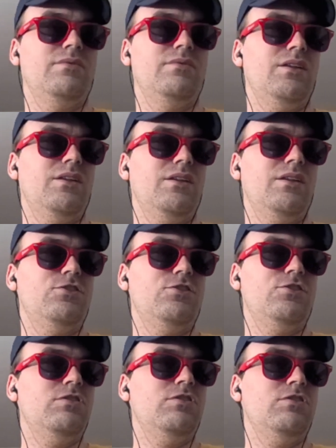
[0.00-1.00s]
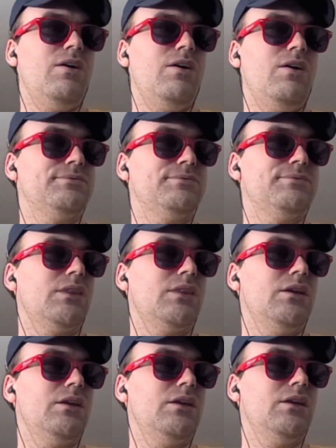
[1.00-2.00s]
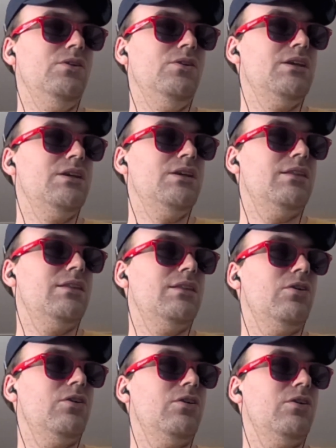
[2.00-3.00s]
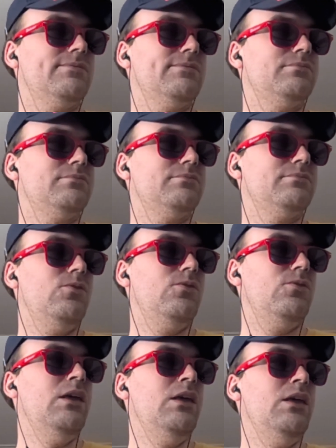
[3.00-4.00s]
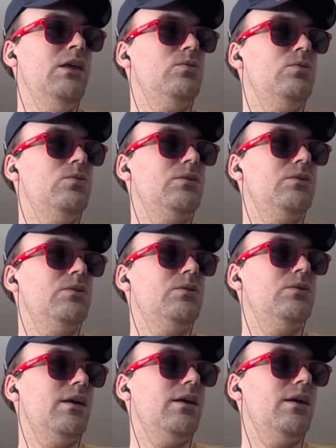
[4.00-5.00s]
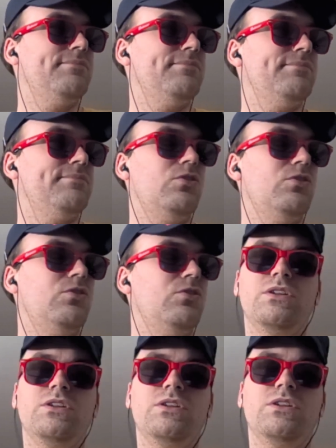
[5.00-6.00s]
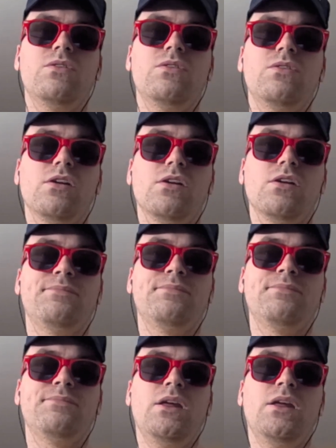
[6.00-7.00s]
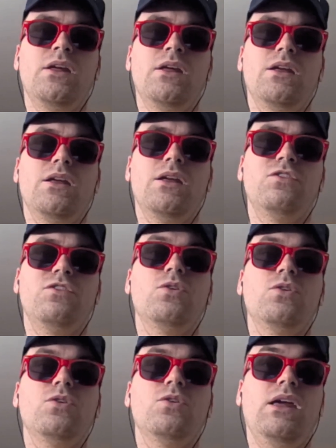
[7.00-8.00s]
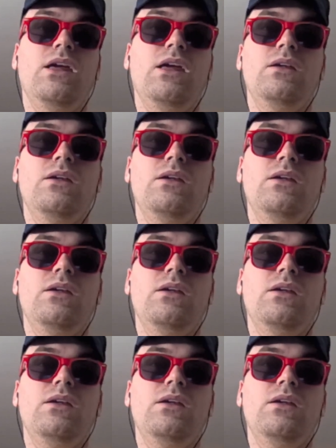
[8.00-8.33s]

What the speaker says: It turns out you don't need their art. If you make totally your own game with totally your own art, and if you're okay